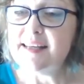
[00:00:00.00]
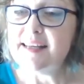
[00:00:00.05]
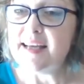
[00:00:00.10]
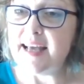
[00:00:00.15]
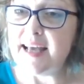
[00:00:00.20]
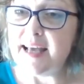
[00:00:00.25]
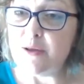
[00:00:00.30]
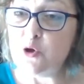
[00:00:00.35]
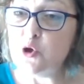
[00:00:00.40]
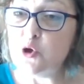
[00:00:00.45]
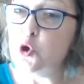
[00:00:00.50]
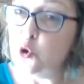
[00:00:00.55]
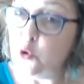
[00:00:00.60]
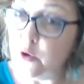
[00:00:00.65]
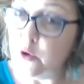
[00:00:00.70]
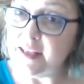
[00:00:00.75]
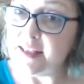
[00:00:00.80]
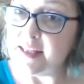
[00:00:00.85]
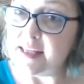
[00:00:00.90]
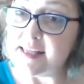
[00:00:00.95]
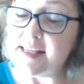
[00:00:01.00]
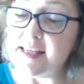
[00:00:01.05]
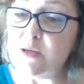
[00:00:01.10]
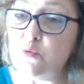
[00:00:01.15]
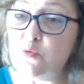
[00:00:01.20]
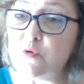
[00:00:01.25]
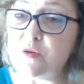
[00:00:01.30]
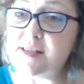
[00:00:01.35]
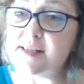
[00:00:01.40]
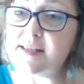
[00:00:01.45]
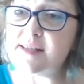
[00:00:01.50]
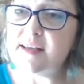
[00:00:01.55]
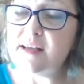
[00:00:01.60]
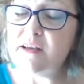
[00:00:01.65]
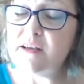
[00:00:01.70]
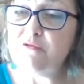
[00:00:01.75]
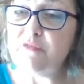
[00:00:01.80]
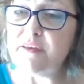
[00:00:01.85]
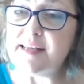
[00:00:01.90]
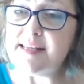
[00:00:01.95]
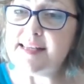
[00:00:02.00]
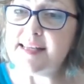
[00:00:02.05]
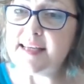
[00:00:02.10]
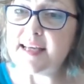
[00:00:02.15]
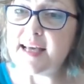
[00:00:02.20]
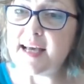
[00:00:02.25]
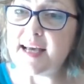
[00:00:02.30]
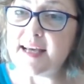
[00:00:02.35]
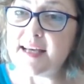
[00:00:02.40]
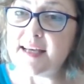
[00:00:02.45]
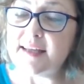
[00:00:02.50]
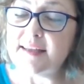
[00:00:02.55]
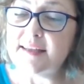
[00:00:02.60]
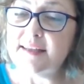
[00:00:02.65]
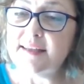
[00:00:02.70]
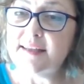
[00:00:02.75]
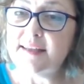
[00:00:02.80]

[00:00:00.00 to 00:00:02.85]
knowing that he was facing a